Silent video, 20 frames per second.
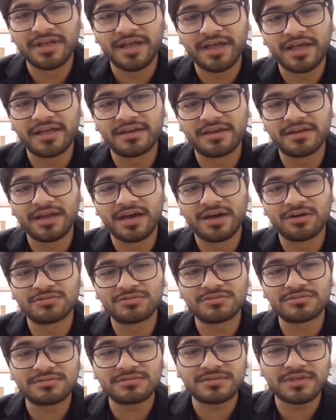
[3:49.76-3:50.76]
And
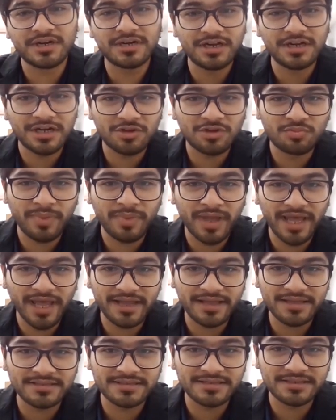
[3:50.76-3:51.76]
now conductive
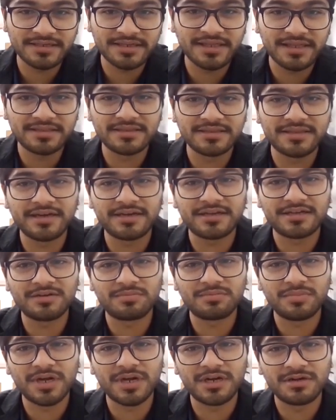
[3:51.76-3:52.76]
packaging and that
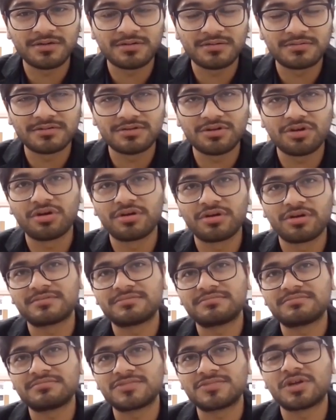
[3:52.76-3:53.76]
combined, or
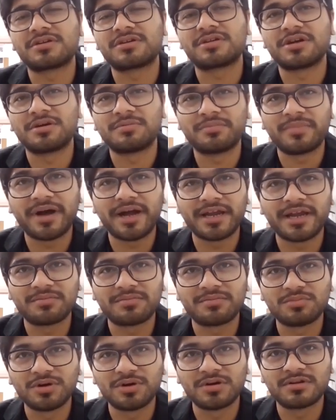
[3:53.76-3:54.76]
not
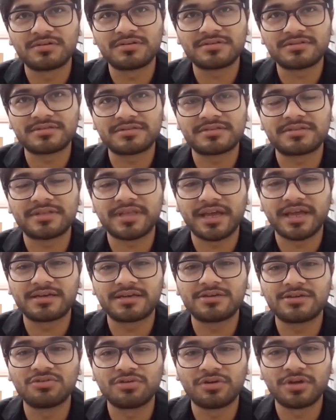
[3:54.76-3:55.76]
combined, but
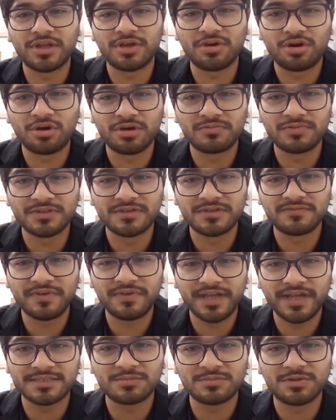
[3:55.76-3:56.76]
that going on with the
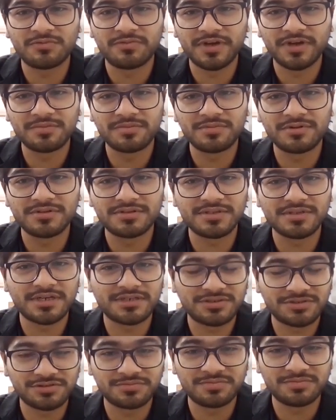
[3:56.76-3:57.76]
flexible variables,
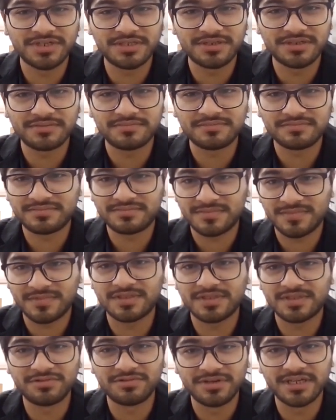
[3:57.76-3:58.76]
that should be
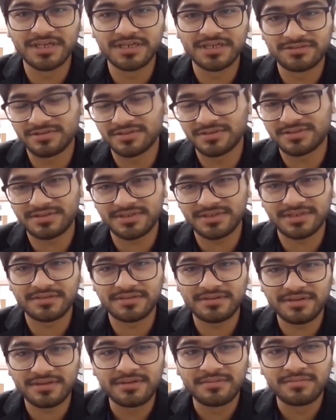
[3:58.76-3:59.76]
really interesting.
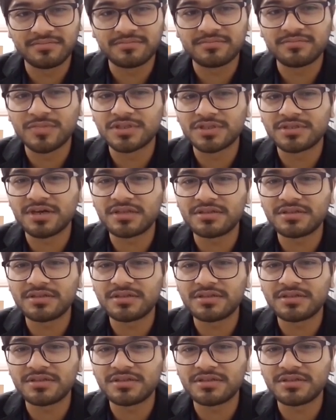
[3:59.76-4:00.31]
But the